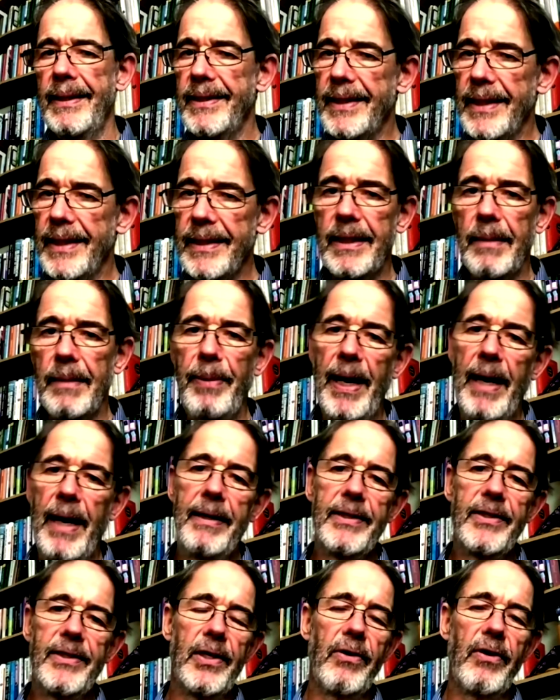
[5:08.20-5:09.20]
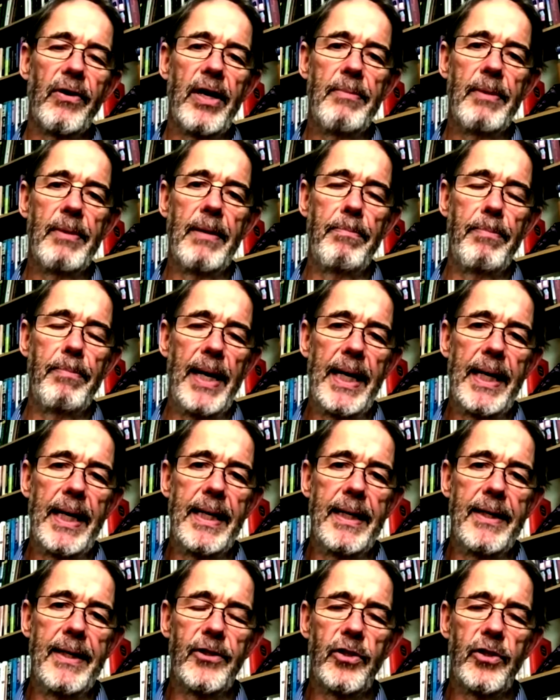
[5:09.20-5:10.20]
since the Paris Agreement
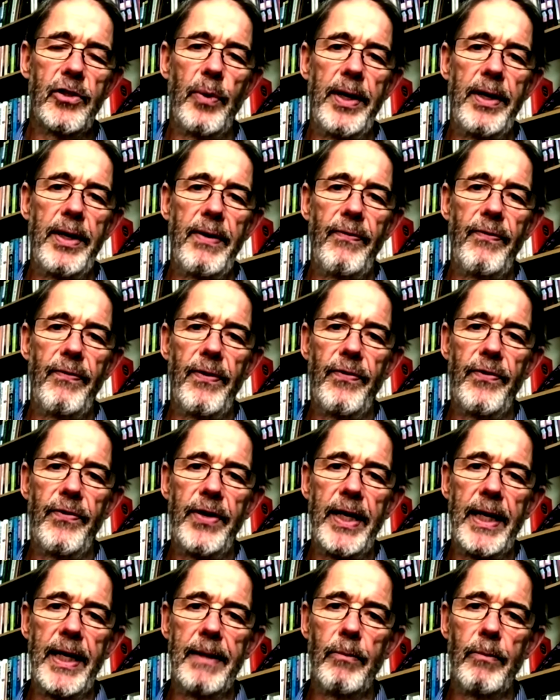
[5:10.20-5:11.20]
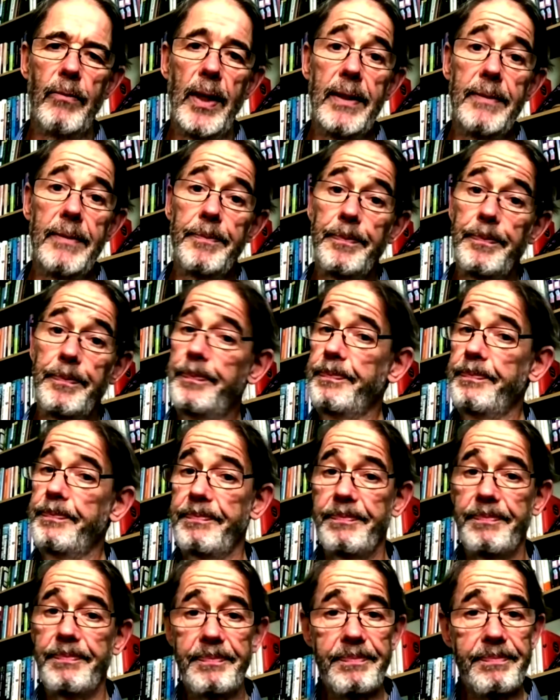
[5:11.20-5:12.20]
back in 2015. Well,
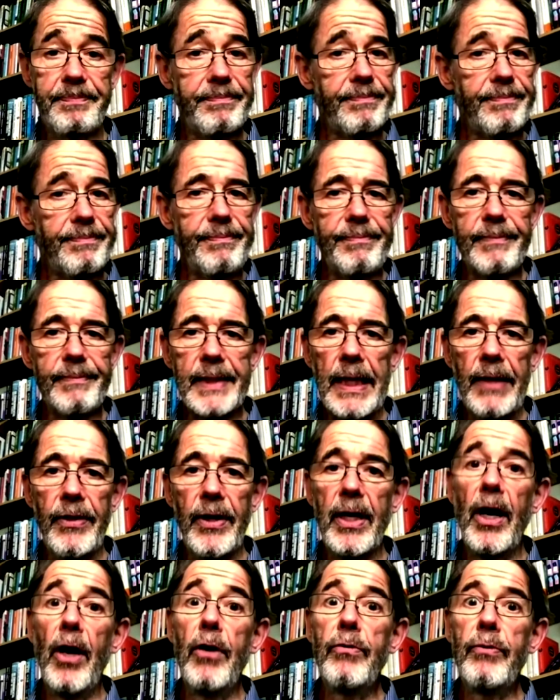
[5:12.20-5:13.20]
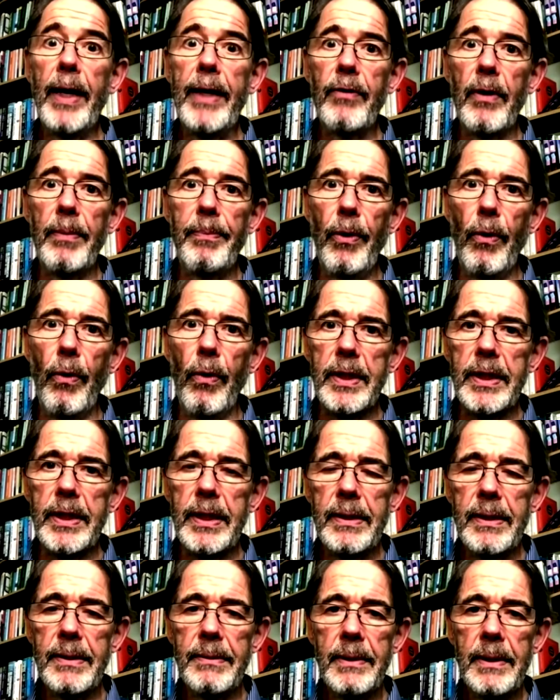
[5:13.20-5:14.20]
the Code Red report
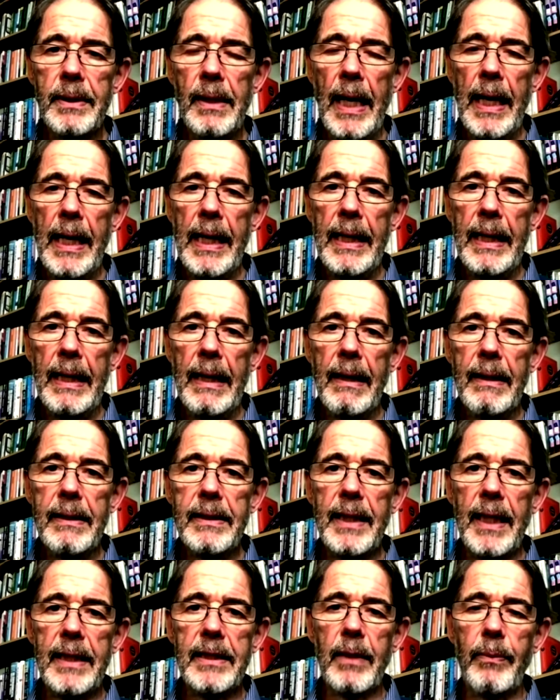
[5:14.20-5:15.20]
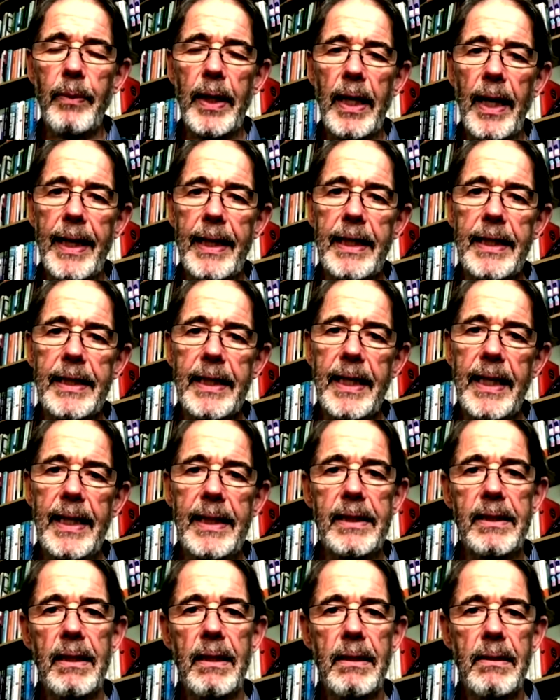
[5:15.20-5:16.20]
says that we're likely to
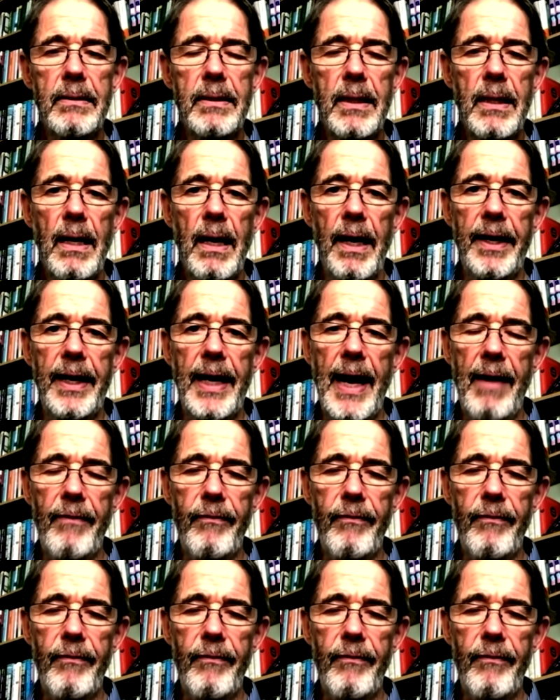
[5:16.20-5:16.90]
hit an